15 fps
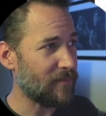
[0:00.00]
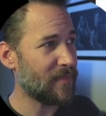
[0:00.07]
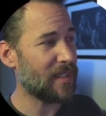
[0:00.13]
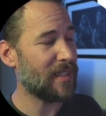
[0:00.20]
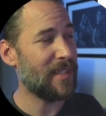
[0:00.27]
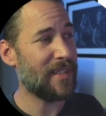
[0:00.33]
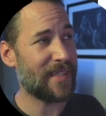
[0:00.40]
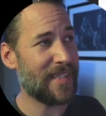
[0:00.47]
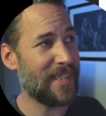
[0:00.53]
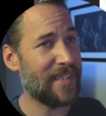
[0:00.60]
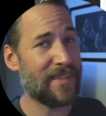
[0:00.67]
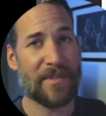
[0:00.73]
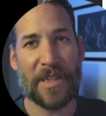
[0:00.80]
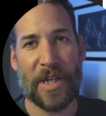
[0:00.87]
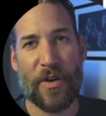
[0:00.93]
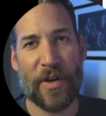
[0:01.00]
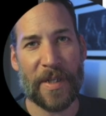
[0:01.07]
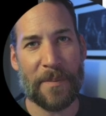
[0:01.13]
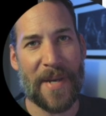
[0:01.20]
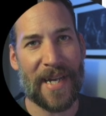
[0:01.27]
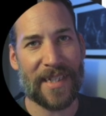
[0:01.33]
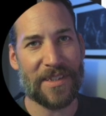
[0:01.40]
And again,
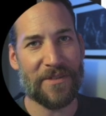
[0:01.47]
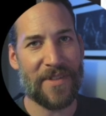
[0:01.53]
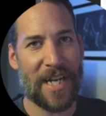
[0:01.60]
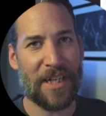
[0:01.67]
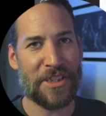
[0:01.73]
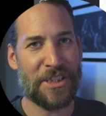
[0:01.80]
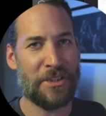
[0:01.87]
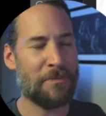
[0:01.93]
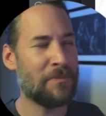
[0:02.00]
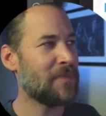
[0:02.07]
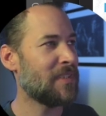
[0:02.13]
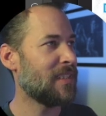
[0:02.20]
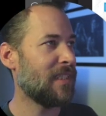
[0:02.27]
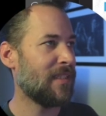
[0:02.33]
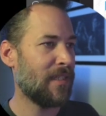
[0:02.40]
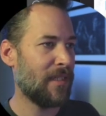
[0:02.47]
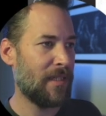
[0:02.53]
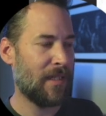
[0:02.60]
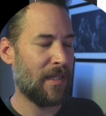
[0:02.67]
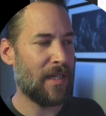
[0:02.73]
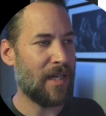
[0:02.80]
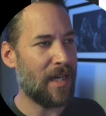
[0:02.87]
going back to value,
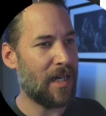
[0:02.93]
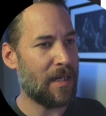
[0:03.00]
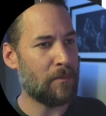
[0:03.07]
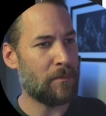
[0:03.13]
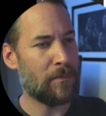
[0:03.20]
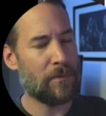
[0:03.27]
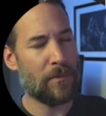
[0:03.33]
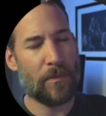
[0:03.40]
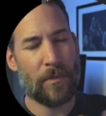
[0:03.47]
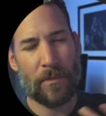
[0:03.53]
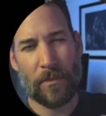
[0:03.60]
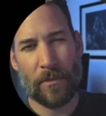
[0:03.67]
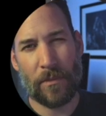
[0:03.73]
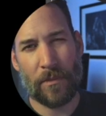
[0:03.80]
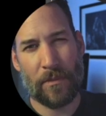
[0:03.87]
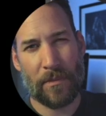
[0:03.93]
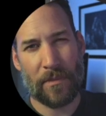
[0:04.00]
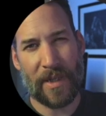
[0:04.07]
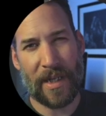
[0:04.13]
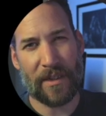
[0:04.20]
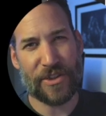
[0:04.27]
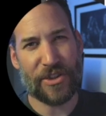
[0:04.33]

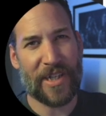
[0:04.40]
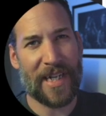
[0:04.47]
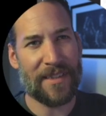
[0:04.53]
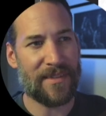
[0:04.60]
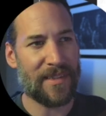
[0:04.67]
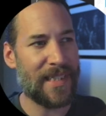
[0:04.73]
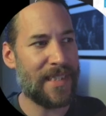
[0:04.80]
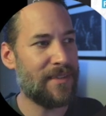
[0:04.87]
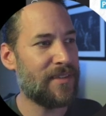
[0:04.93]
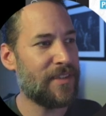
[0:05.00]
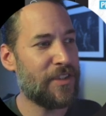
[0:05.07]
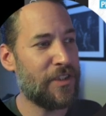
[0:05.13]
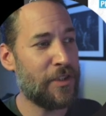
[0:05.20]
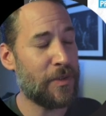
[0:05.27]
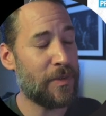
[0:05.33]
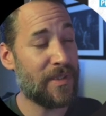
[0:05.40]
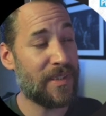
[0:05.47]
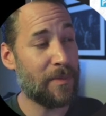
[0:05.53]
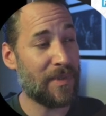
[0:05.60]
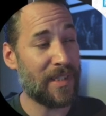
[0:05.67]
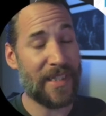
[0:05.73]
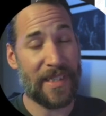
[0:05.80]
how it translates to
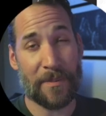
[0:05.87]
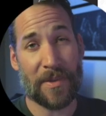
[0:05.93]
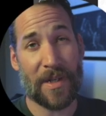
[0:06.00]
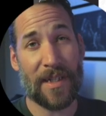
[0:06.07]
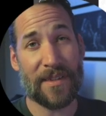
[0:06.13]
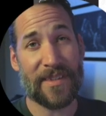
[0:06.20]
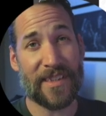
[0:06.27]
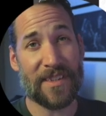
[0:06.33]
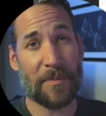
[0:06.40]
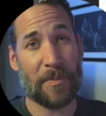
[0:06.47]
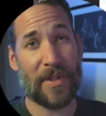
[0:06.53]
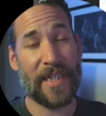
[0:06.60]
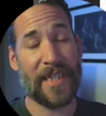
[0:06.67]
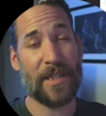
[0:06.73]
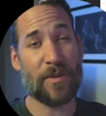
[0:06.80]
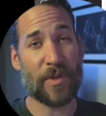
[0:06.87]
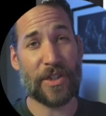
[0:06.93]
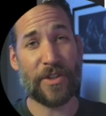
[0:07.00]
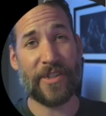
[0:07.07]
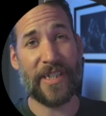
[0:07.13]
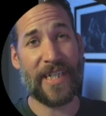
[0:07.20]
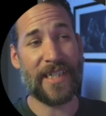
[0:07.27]
simulated process printing, we're
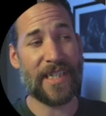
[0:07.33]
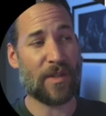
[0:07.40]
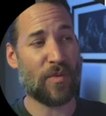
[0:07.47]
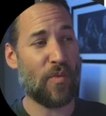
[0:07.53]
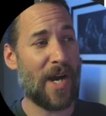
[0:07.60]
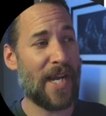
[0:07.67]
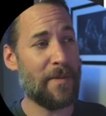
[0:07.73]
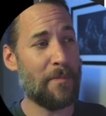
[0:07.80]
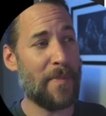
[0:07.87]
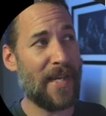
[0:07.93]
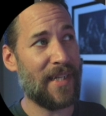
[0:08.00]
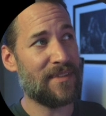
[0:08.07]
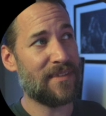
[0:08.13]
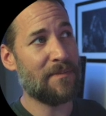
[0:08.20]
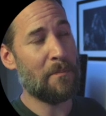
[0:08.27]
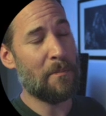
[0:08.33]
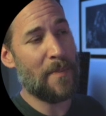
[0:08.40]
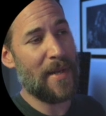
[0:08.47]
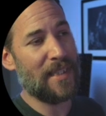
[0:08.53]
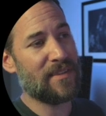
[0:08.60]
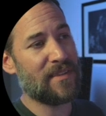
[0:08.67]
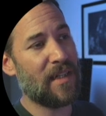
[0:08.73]
creating our white base
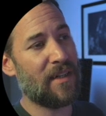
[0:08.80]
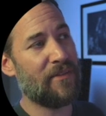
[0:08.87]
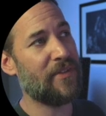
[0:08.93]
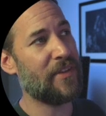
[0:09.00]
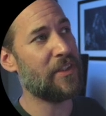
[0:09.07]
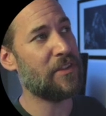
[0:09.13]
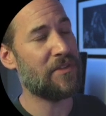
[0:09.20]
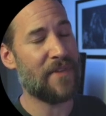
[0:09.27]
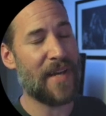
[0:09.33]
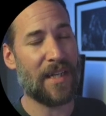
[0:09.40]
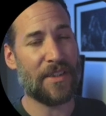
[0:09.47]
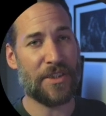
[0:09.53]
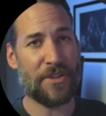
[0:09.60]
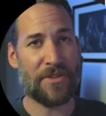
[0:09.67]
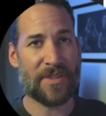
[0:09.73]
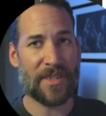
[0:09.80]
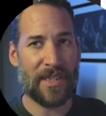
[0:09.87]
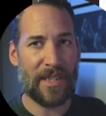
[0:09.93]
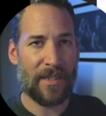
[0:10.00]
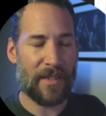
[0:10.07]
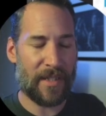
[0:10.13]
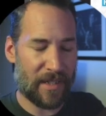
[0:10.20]
based off of those values.
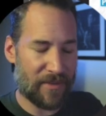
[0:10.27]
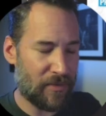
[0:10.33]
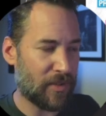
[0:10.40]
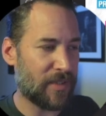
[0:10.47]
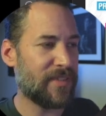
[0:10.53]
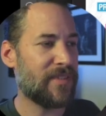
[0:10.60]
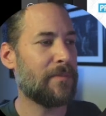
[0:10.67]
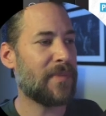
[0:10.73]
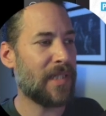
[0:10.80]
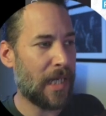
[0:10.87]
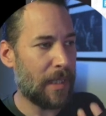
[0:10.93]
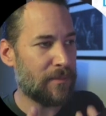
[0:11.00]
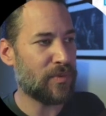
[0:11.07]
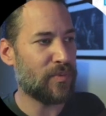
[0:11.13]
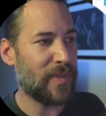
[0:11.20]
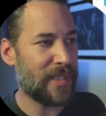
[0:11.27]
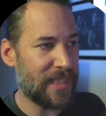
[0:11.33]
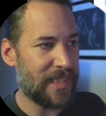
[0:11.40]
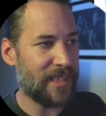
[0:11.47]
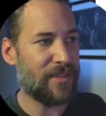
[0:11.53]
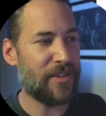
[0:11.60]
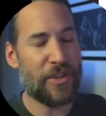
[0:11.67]
Therefore, sometimes we
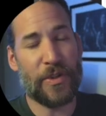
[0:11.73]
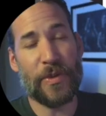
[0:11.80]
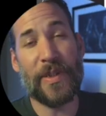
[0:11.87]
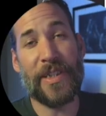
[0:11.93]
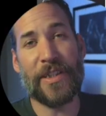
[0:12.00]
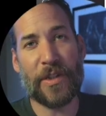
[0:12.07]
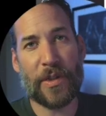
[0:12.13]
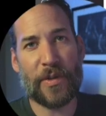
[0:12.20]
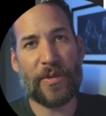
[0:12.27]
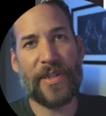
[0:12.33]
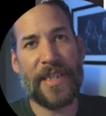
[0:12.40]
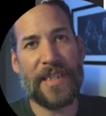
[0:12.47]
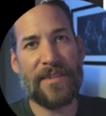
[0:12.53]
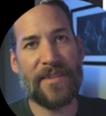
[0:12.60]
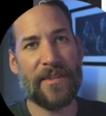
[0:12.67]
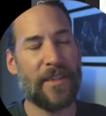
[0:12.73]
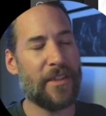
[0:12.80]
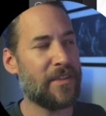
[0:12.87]
need to increase those